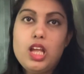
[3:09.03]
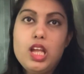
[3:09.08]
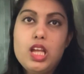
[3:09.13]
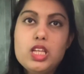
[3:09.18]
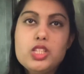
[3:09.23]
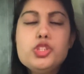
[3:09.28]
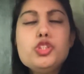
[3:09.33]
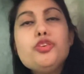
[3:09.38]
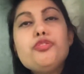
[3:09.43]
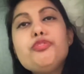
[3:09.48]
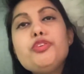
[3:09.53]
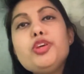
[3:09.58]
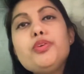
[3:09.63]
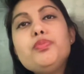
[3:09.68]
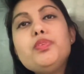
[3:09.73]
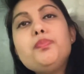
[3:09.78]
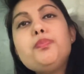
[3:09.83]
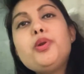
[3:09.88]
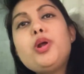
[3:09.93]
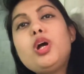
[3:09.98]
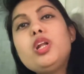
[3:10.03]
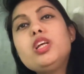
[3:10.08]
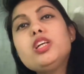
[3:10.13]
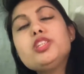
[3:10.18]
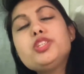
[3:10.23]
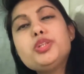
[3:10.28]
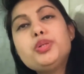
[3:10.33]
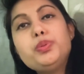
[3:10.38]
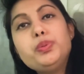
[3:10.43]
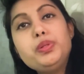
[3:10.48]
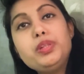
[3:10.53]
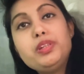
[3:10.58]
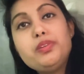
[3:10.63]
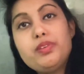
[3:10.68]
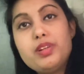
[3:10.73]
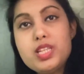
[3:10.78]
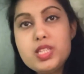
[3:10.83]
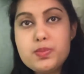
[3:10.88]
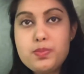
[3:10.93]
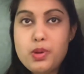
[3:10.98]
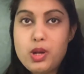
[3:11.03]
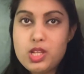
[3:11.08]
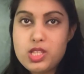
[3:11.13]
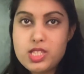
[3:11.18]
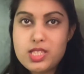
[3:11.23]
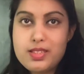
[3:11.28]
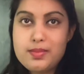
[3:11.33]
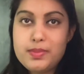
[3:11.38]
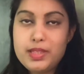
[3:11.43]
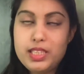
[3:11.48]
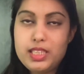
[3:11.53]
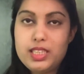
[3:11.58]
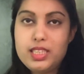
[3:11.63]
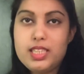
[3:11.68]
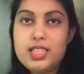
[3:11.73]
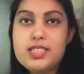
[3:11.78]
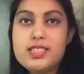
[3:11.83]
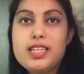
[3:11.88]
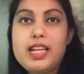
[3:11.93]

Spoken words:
So few of the product owner responsibilities